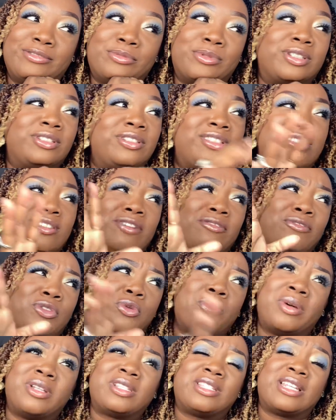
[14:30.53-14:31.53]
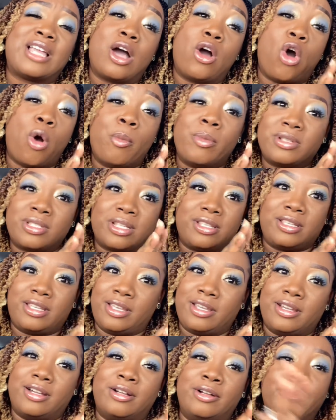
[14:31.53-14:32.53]
Well, it's not a few months now, almost a
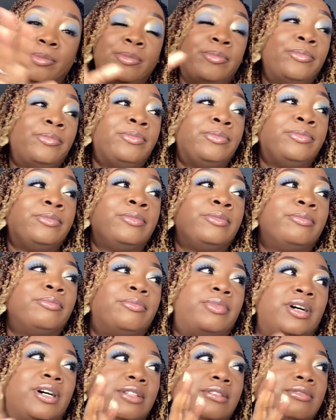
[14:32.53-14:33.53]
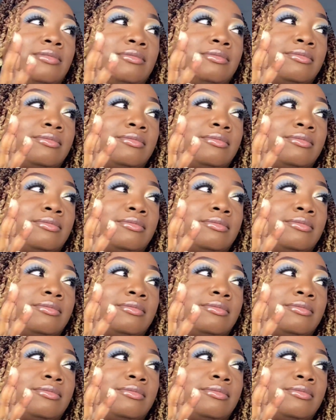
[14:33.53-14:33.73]
year. But